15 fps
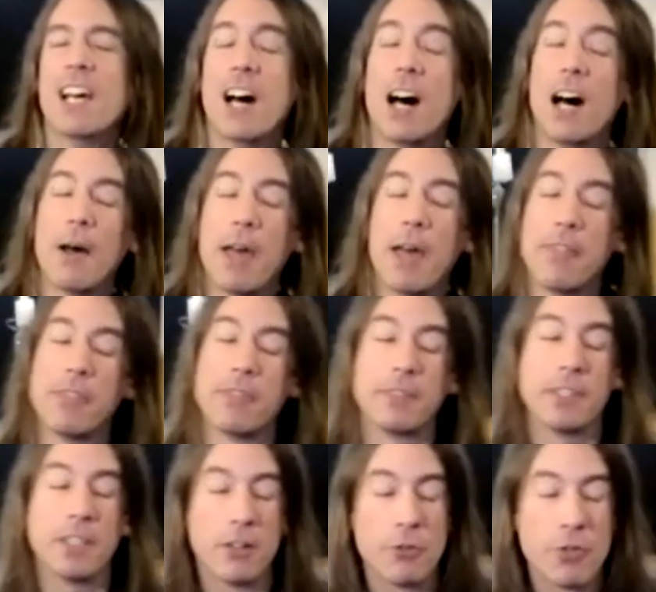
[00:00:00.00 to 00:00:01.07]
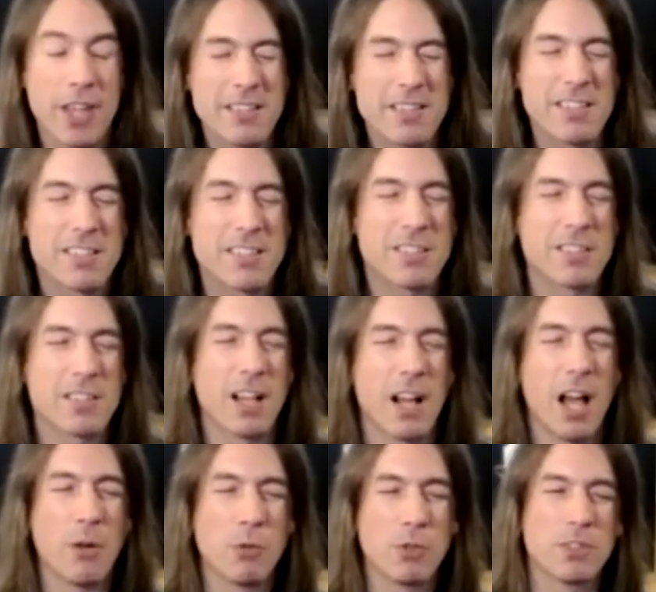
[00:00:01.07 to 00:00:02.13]
And, you know, that's,
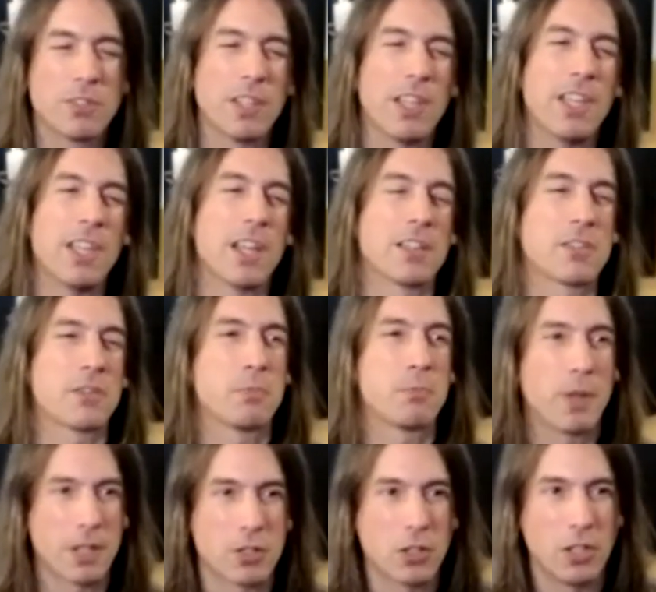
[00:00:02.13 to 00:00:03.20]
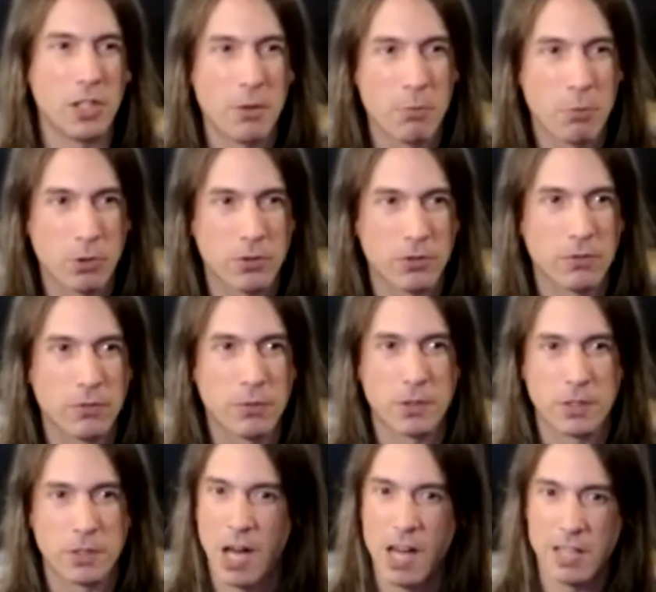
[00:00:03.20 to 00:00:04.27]
I would say, especially important for
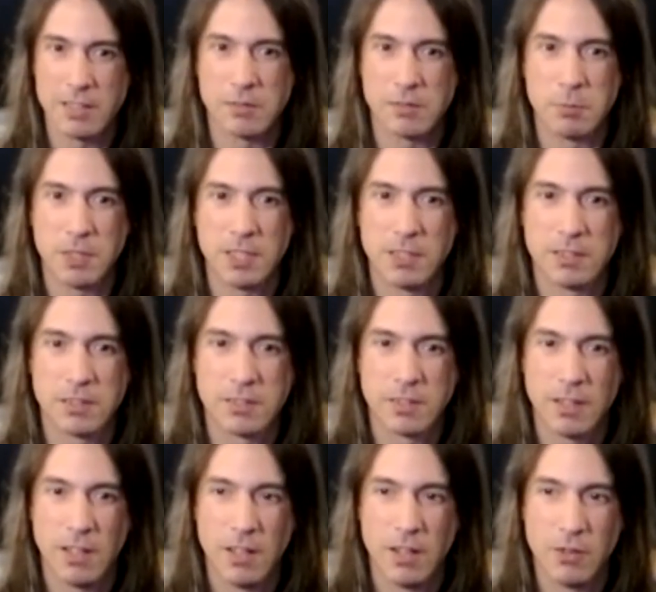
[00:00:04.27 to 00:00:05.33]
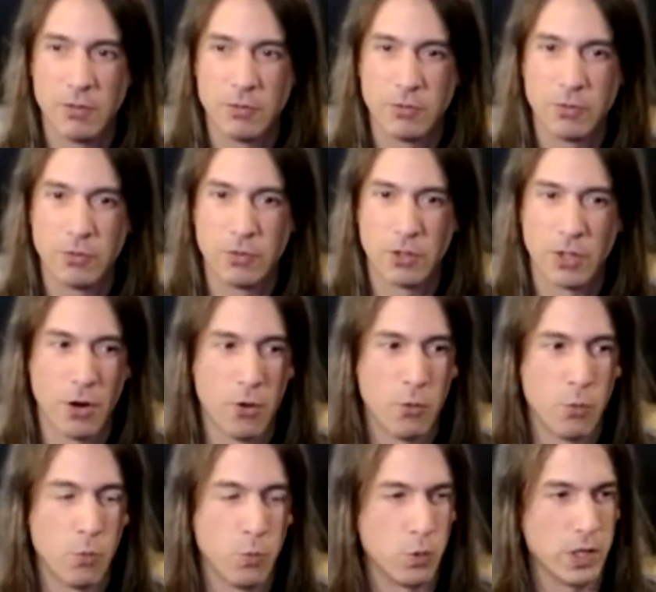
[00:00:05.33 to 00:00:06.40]
guys because, you know,
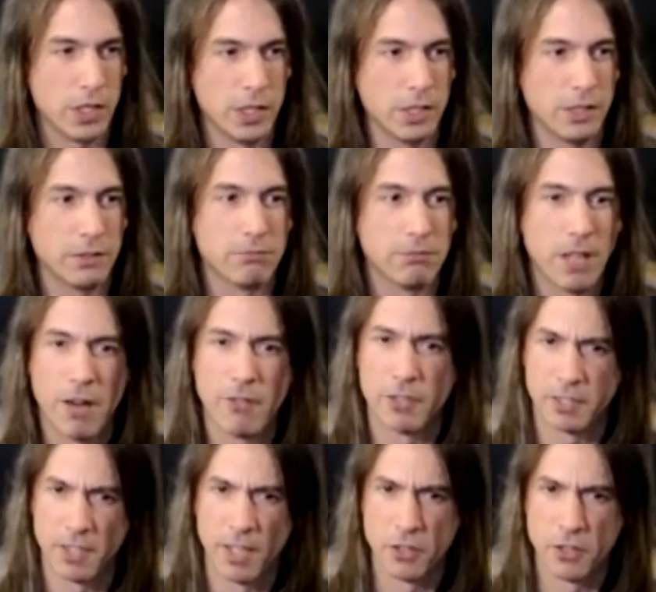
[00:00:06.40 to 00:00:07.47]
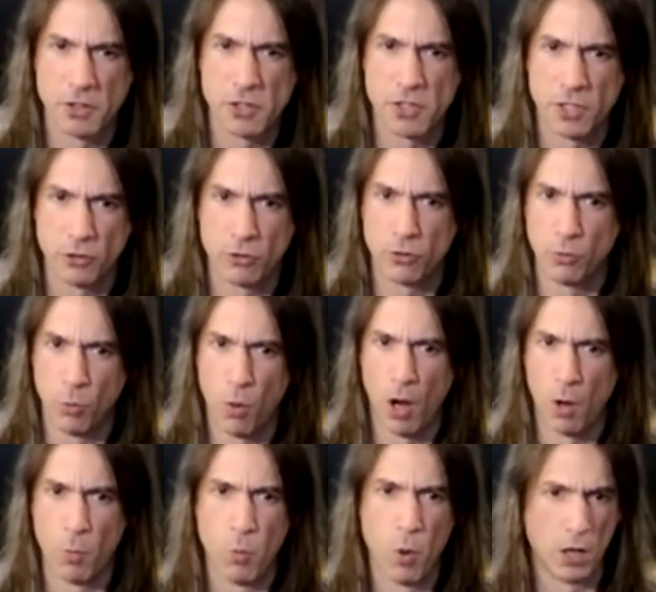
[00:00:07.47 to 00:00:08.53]
we have a tendency to
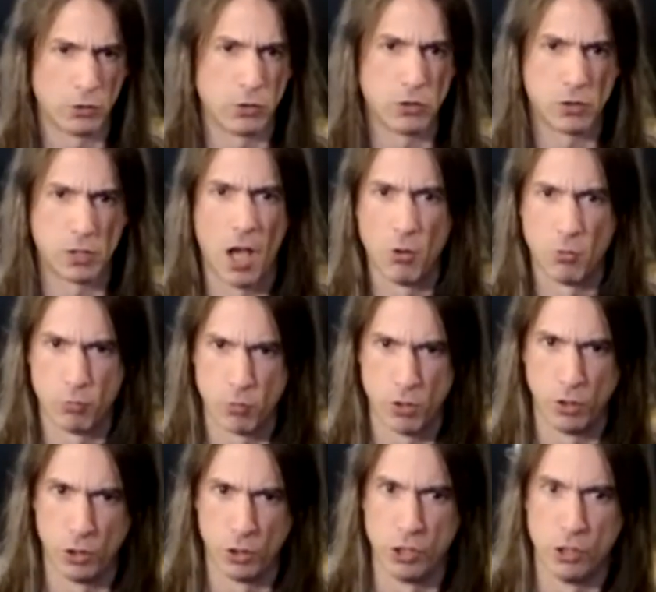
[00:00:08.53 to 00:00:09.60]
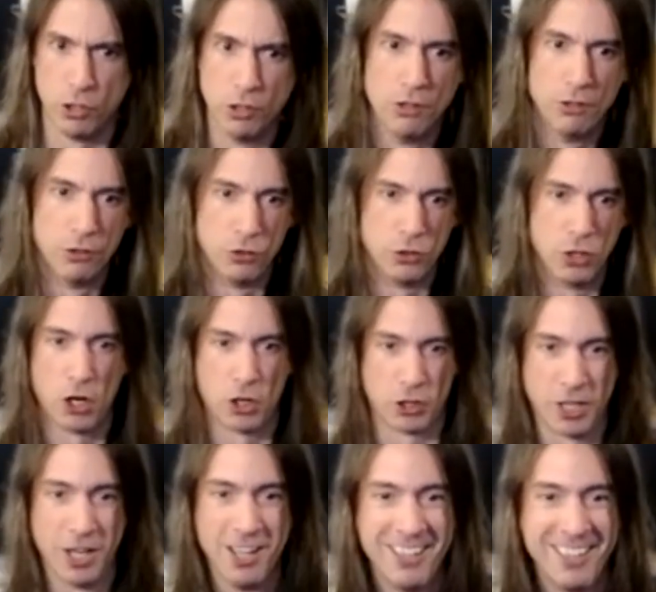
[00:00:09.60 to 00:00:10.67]
want to sound really
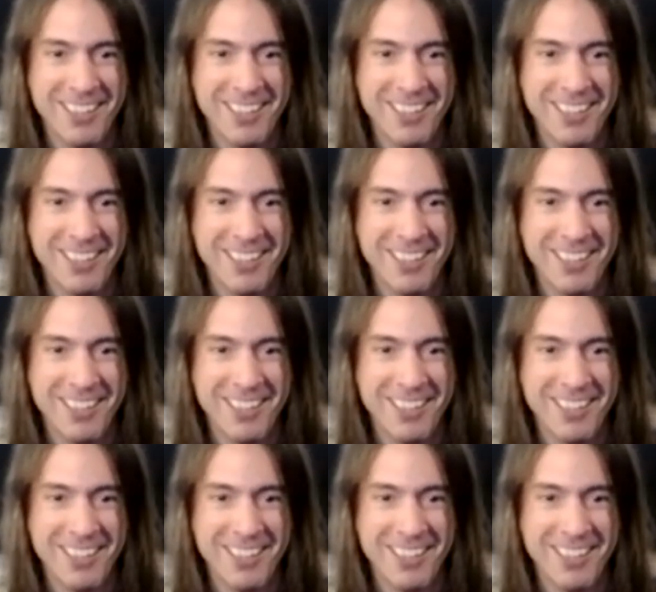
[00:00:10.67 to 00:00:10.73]
dark